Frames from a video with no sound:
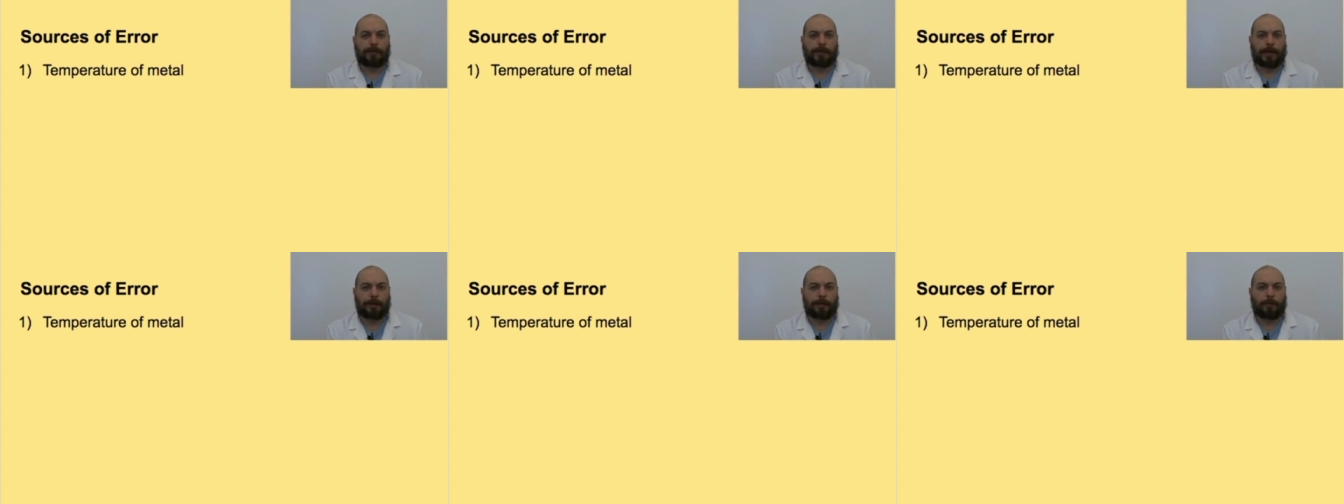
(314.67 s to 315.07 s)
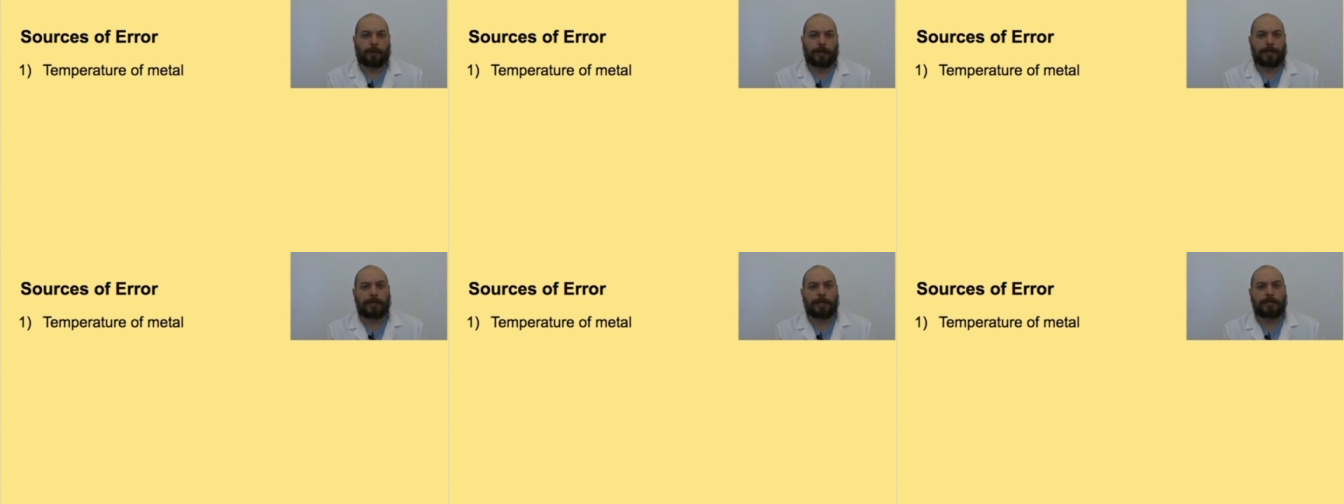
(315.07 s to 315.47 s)
that
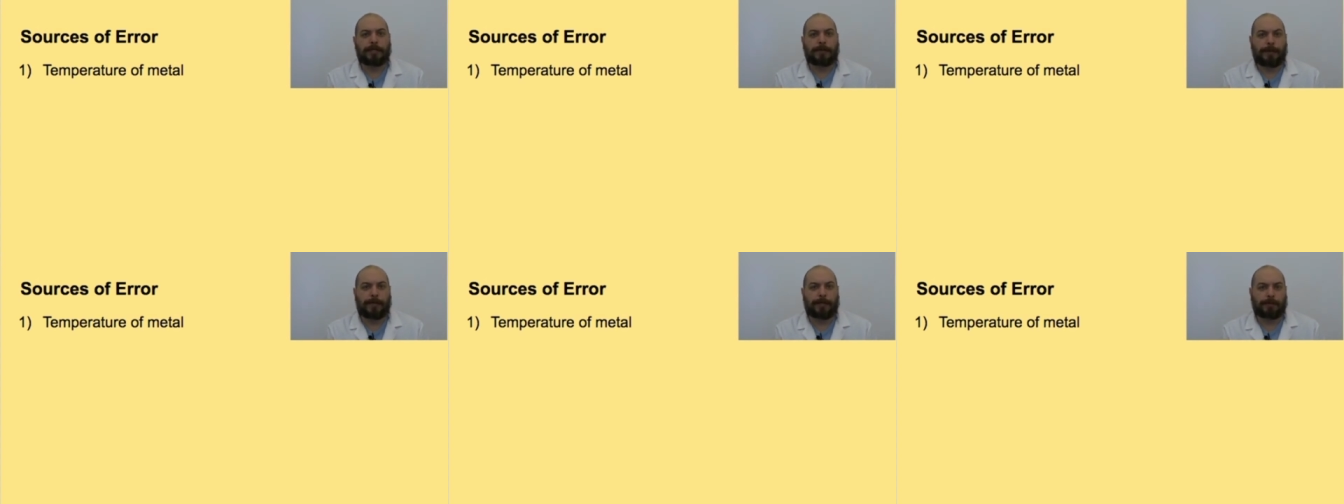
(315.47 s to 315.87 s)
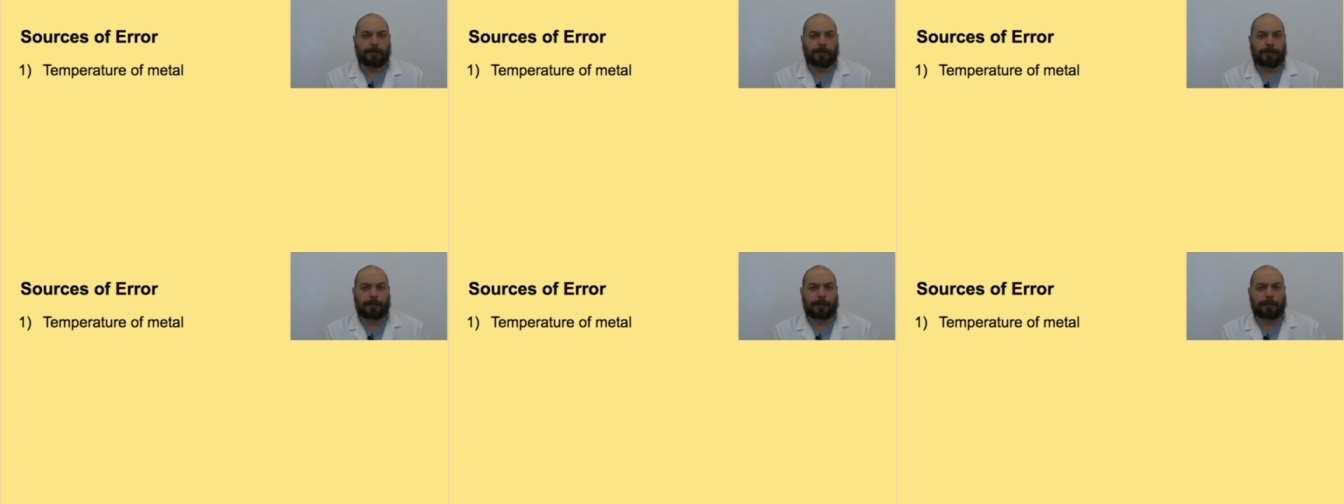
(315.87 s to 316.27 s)
we needed to make
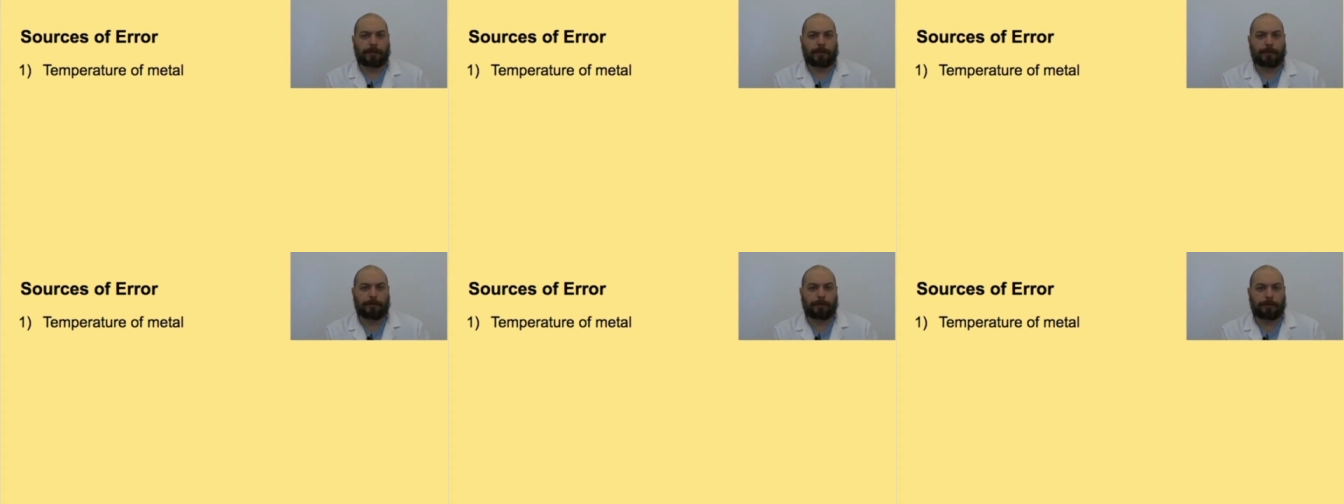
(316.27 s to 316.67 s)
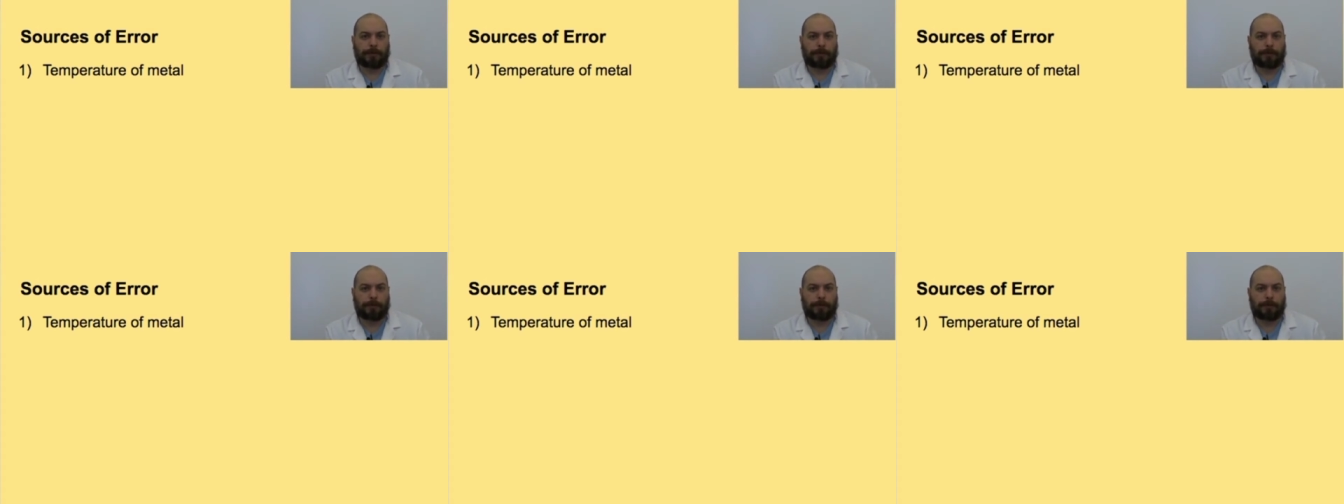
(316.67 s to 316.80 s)
sure that the